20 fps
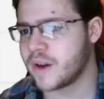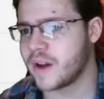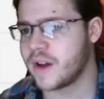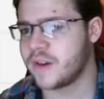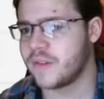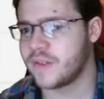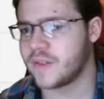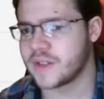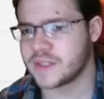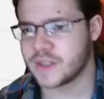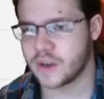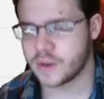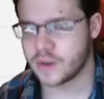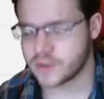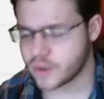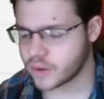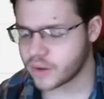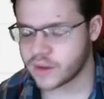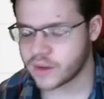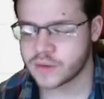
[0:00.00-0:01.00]
Uninvested.
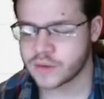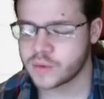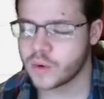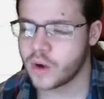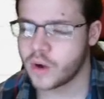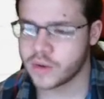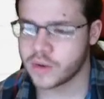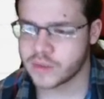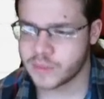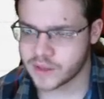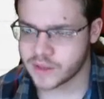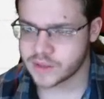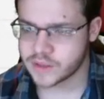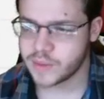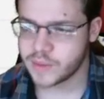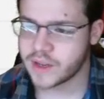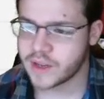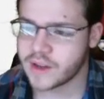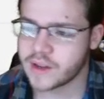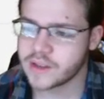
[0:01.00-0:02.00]
Togekiss will always be
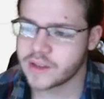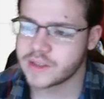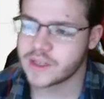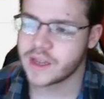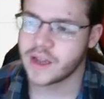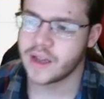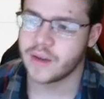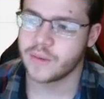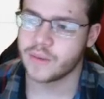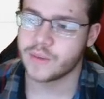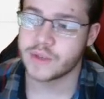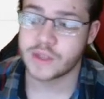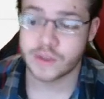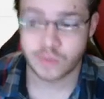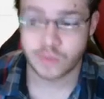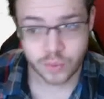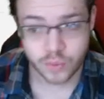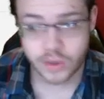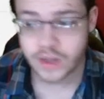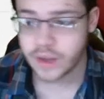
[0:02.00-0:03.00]
outspeeding us, and which is
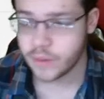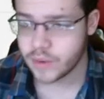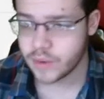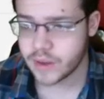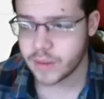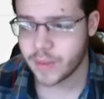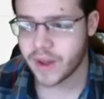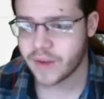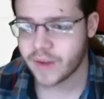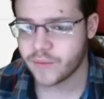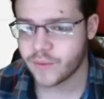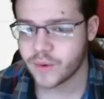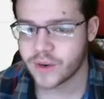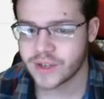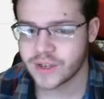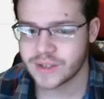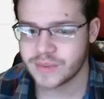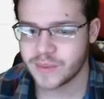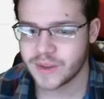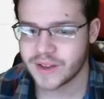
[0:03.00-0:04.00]
really, really bad for
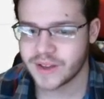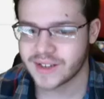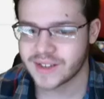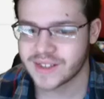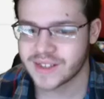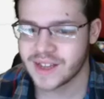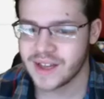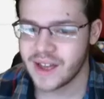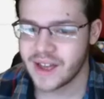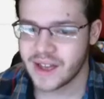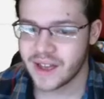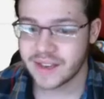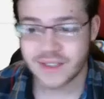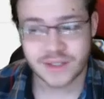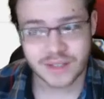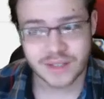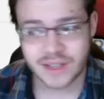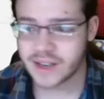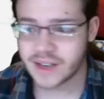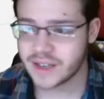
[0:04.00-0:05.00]
us because it
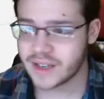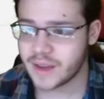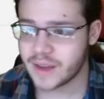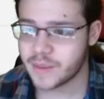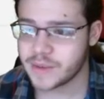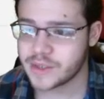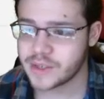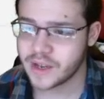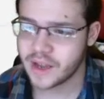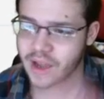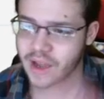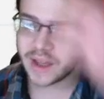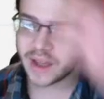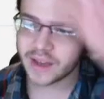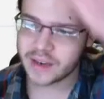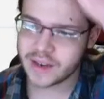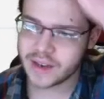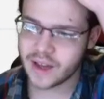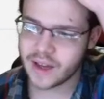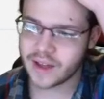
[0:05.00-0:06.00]
deals a lot of damage.
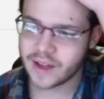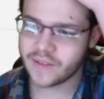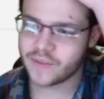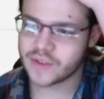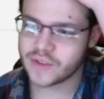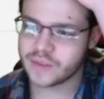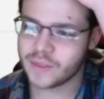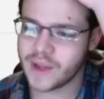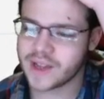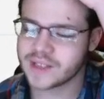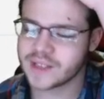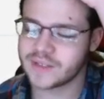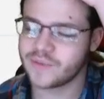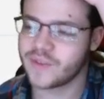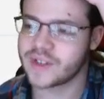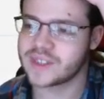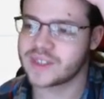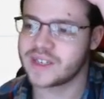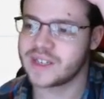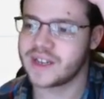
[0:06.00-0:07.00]
And if it's max
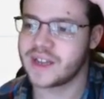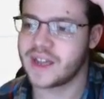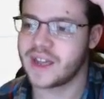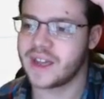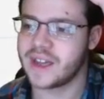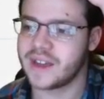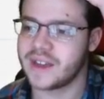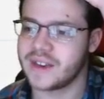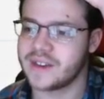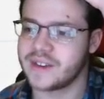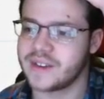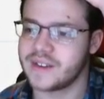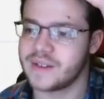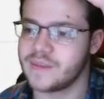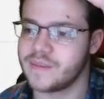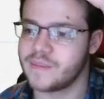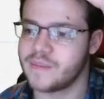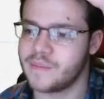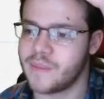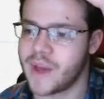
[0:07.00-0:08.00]
invested and
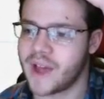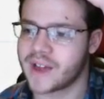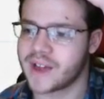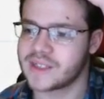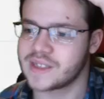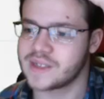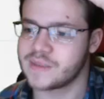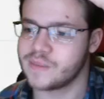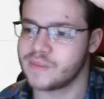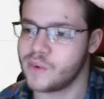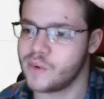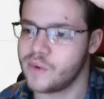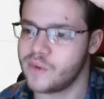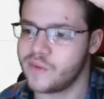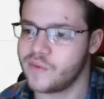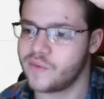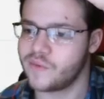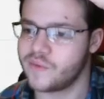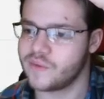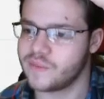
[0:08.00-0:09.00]
max
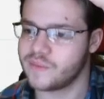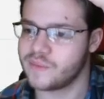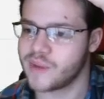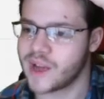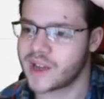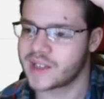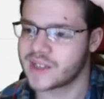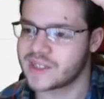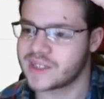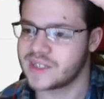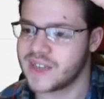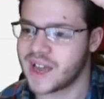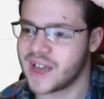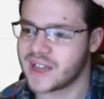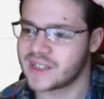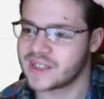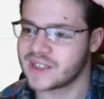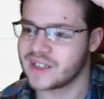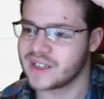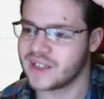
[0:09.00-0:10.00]

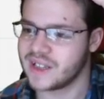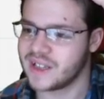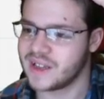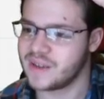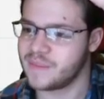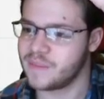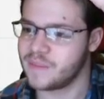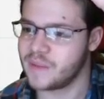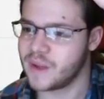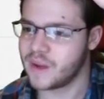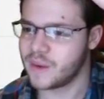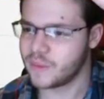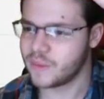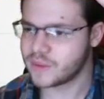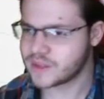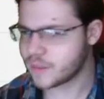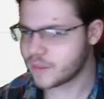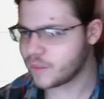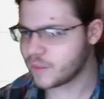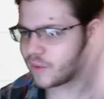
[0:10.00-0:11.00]
Dazzling Gleam, what's
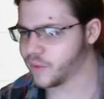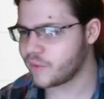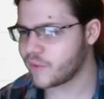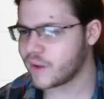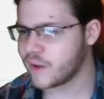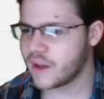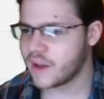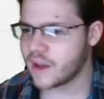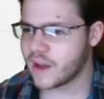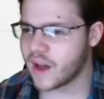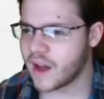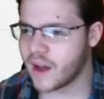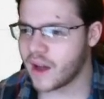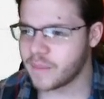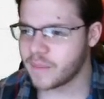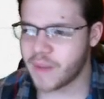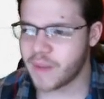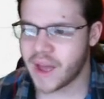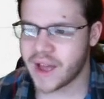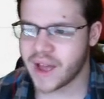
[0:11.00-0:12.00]
that move?
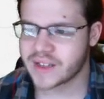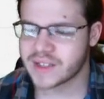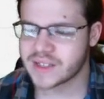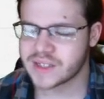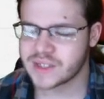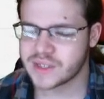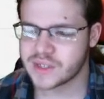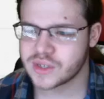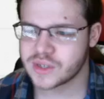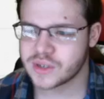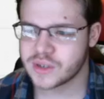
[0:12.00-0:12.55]
Max